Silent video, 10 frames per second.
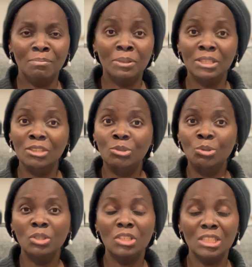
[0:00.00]
But the
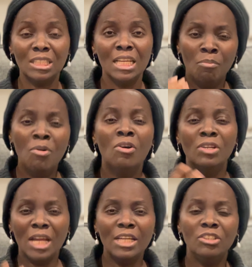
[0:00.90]
truth is, more
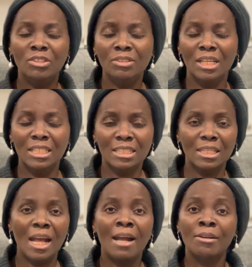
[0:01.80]
Nigerians
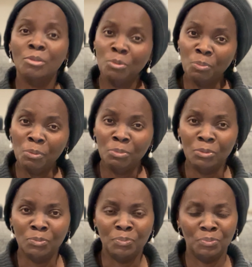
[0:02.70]
are good people.
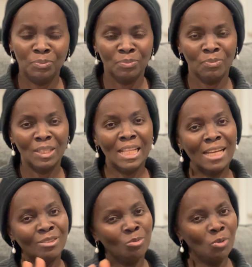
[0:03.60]

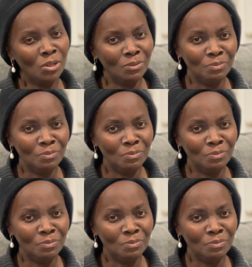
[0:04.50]
That's one.